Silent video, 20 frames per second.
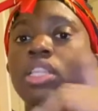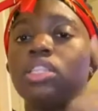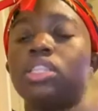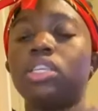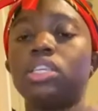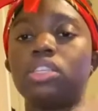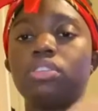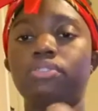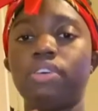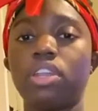
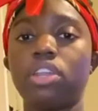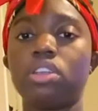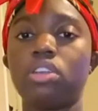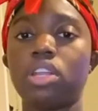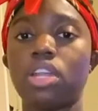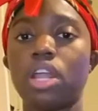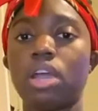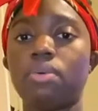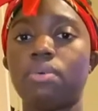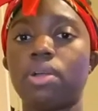This vendor
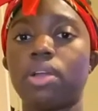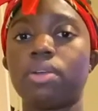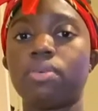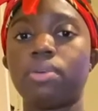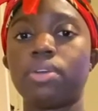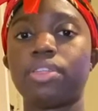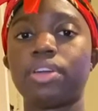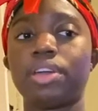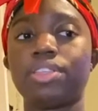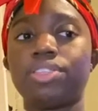that I work
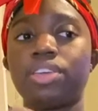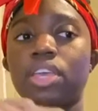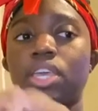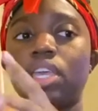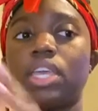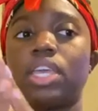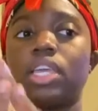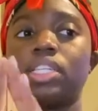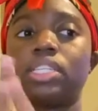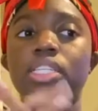with, I think
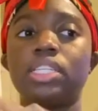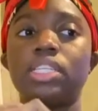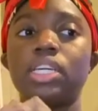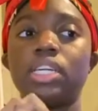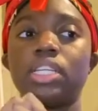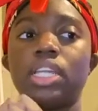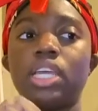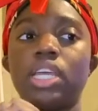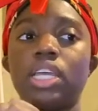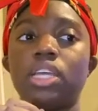he gets it
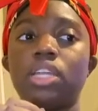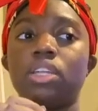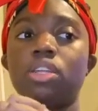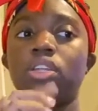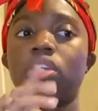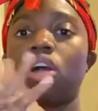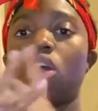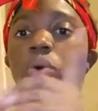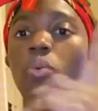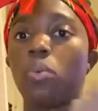done
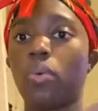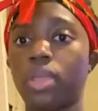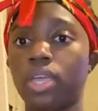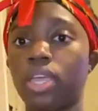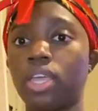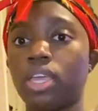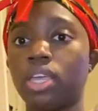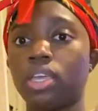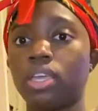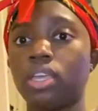in a
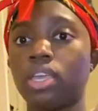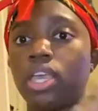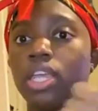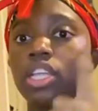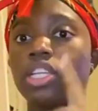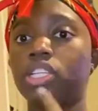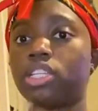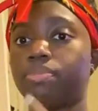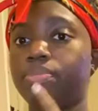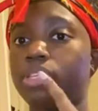week, and
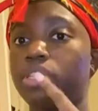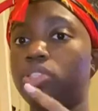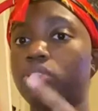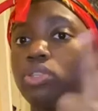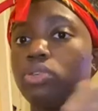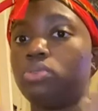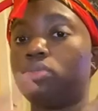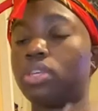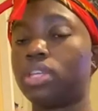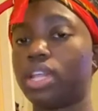it should be to
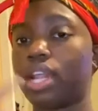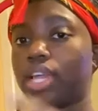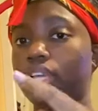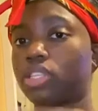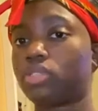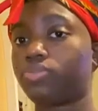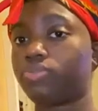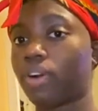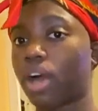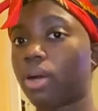you the
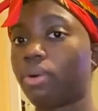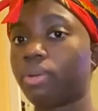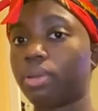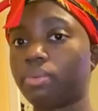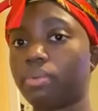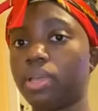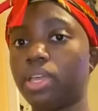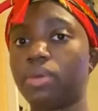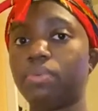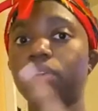next following
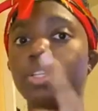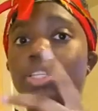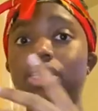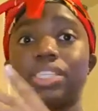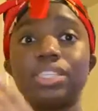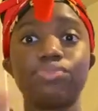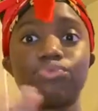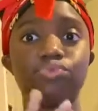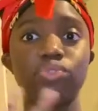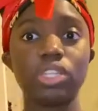week, which
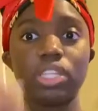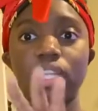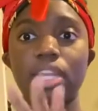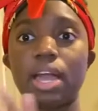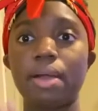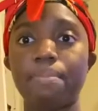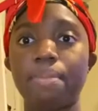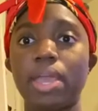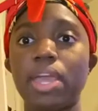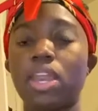is really
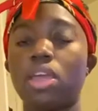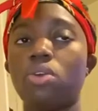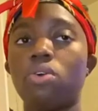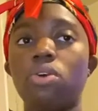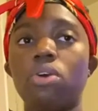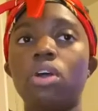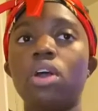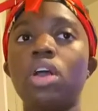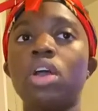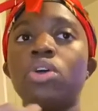not bad at
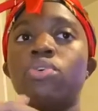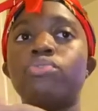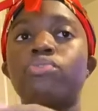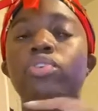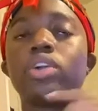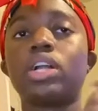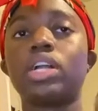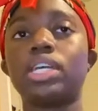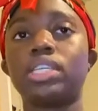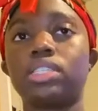all
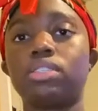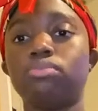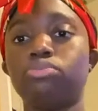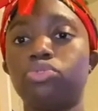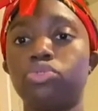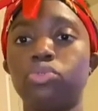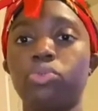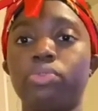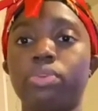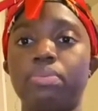for custom
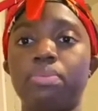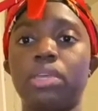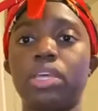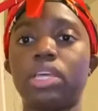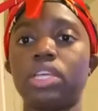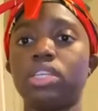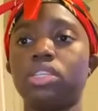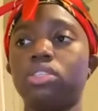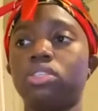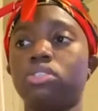jewelry
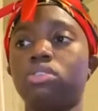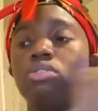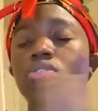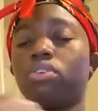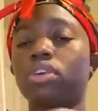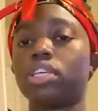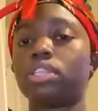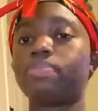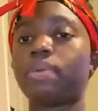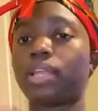because you don't
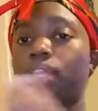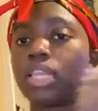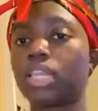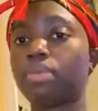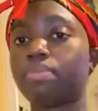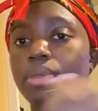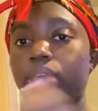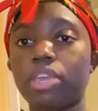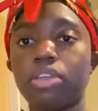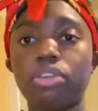expect it to
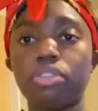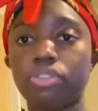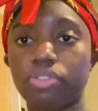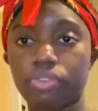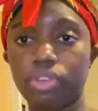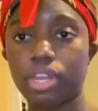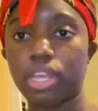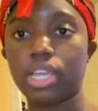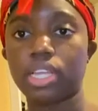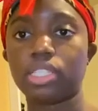be here in
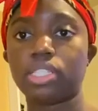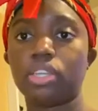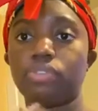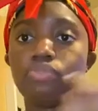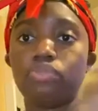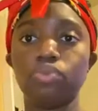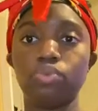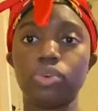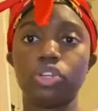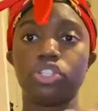3 days if
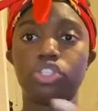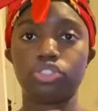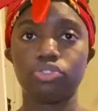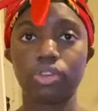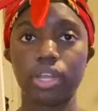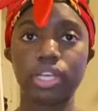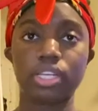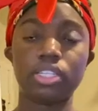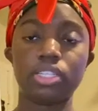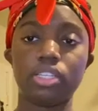you want your
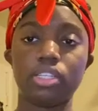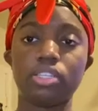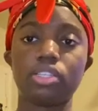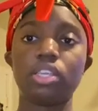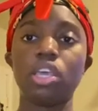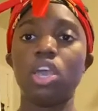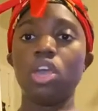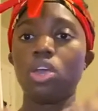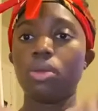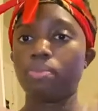necklace
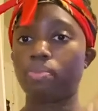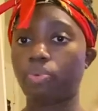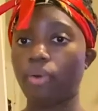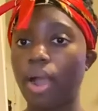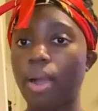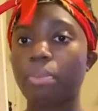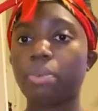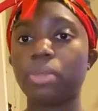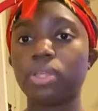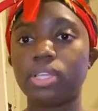
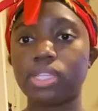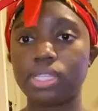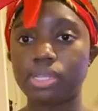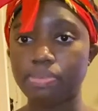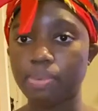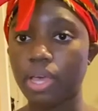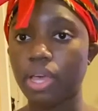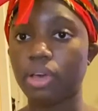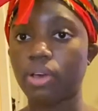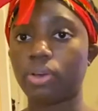properly
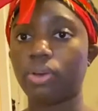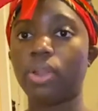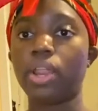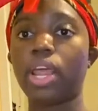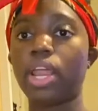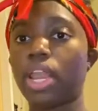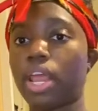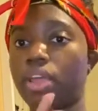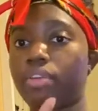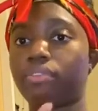spelled
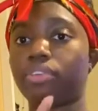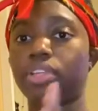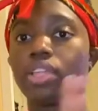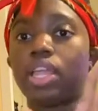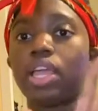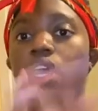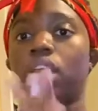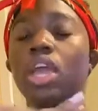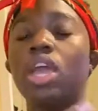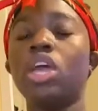and
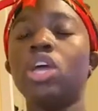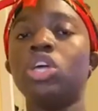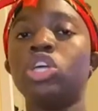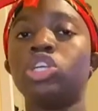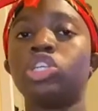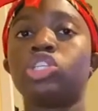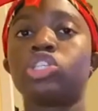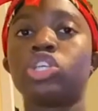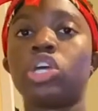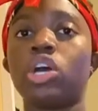everything.
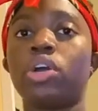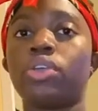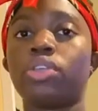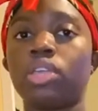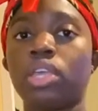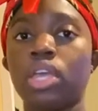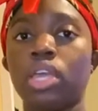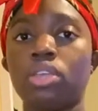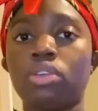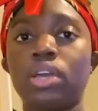So
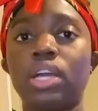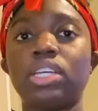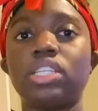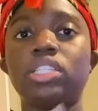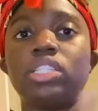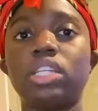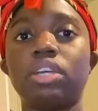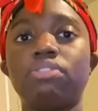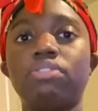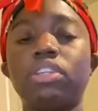yeah, you guys
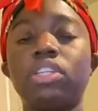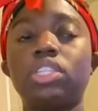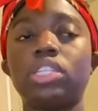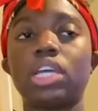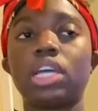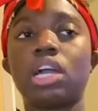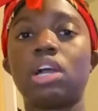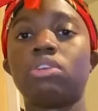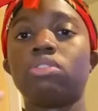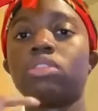should definitely
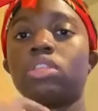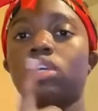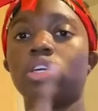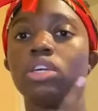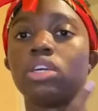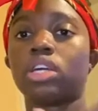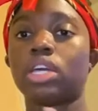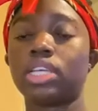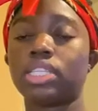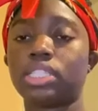check out
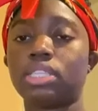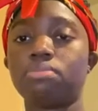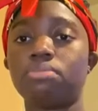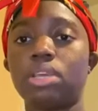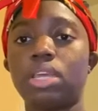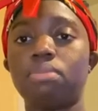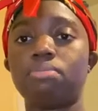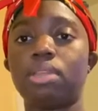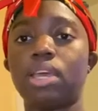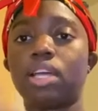the custom
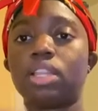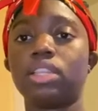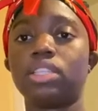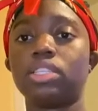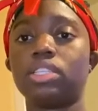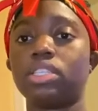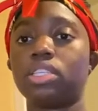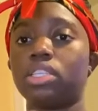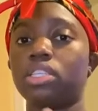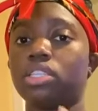name
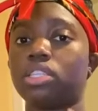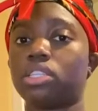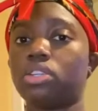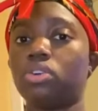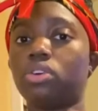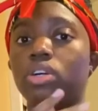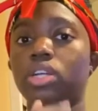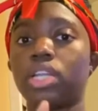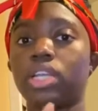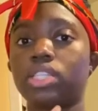necklaces and
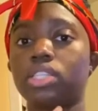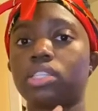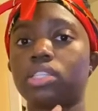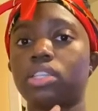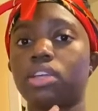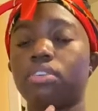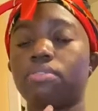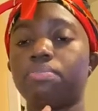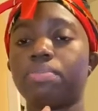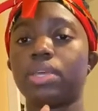all that
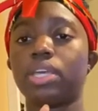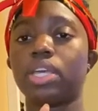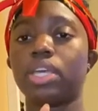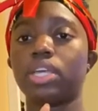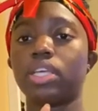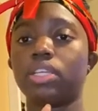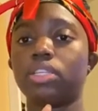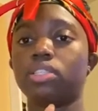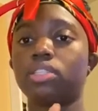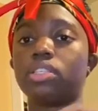stuff
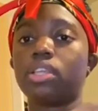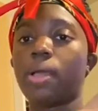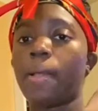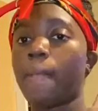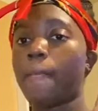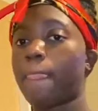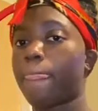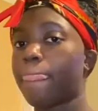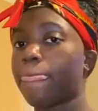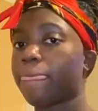because
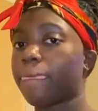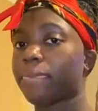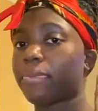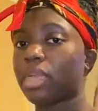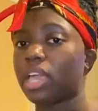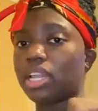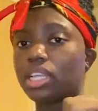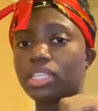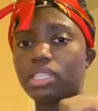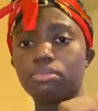
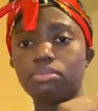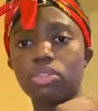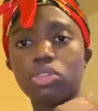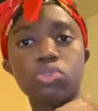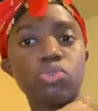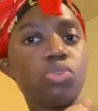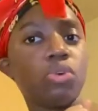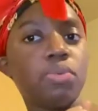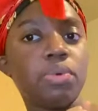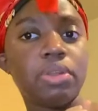that is something
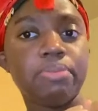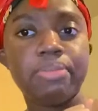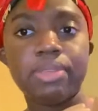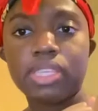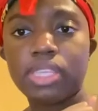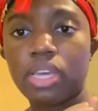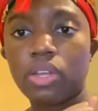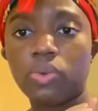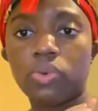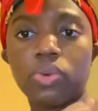you don't want to
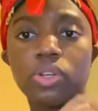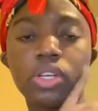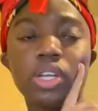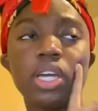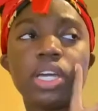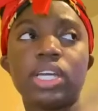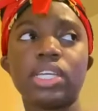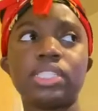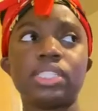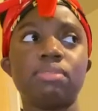miss out on. A
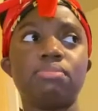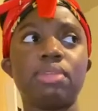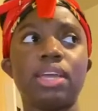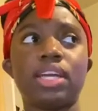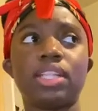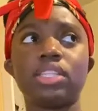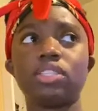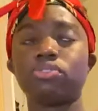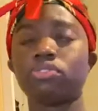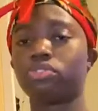custom
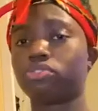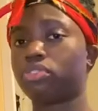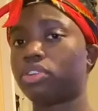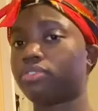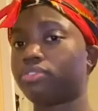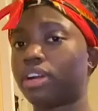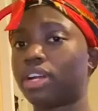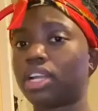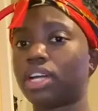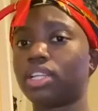necklace for
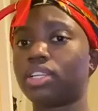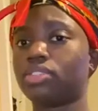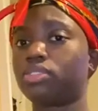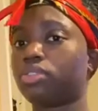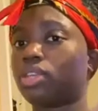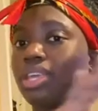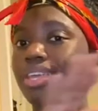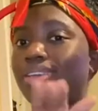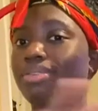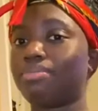$45
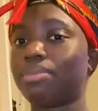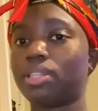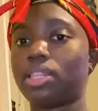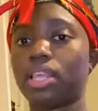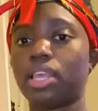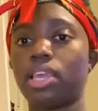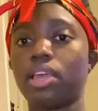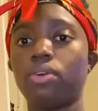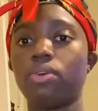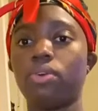can't be
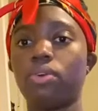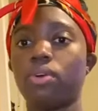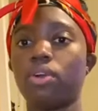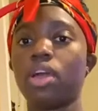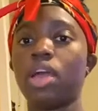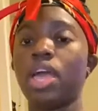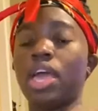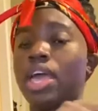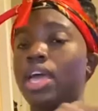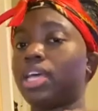dead at all.
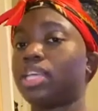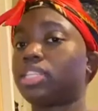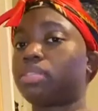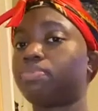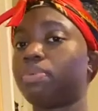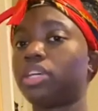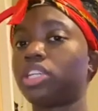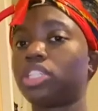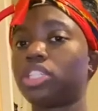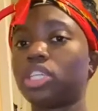
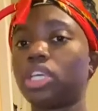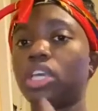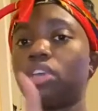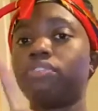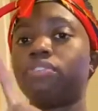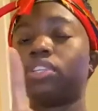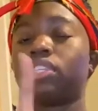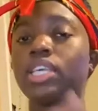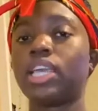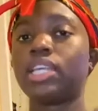Especially
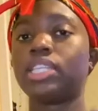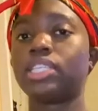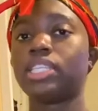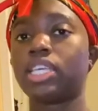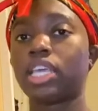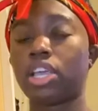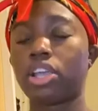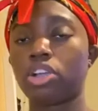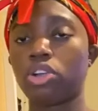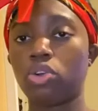if it's 18
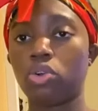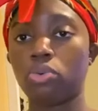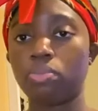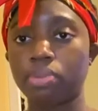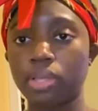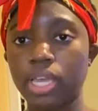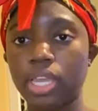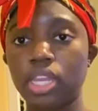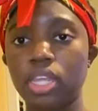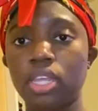karat gold
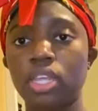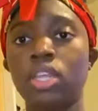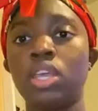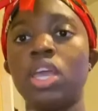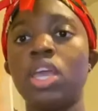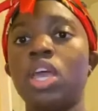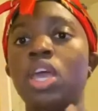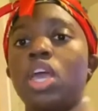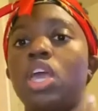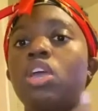plated,
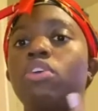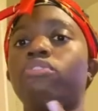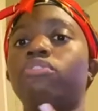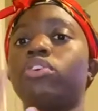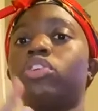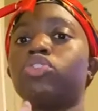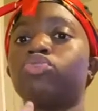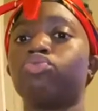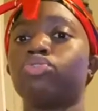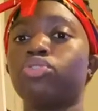if
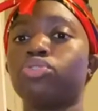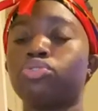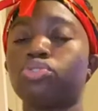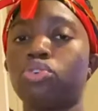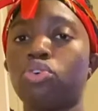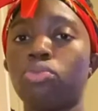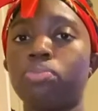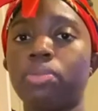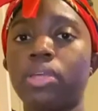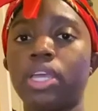it's rose
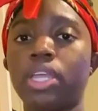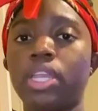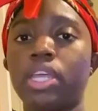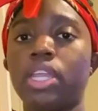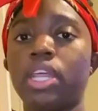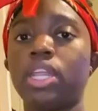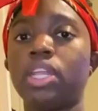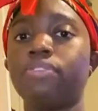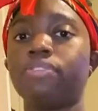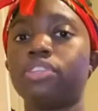gold plated,
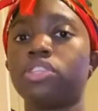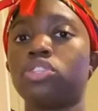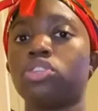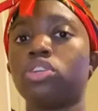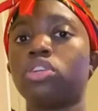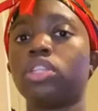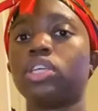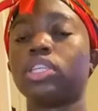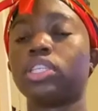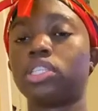and if it's
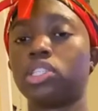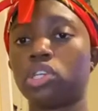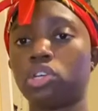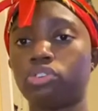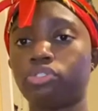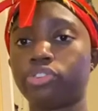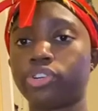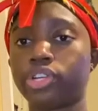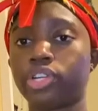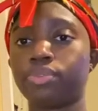sterling
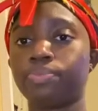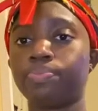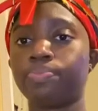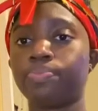silver.